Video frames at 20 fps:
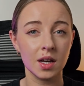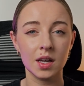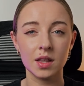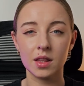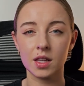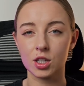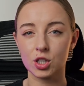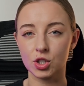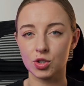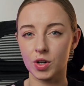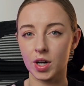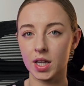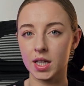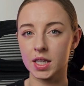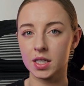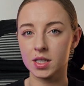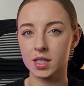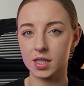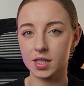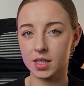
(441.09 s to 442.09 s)
the
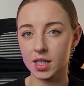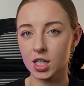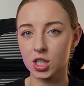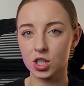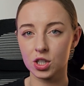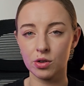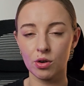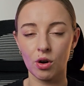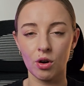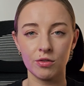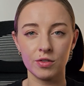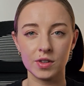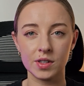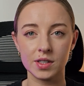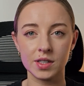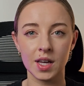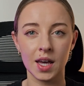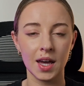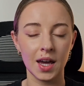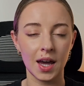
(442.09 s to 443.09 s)
Australian Taxation Office,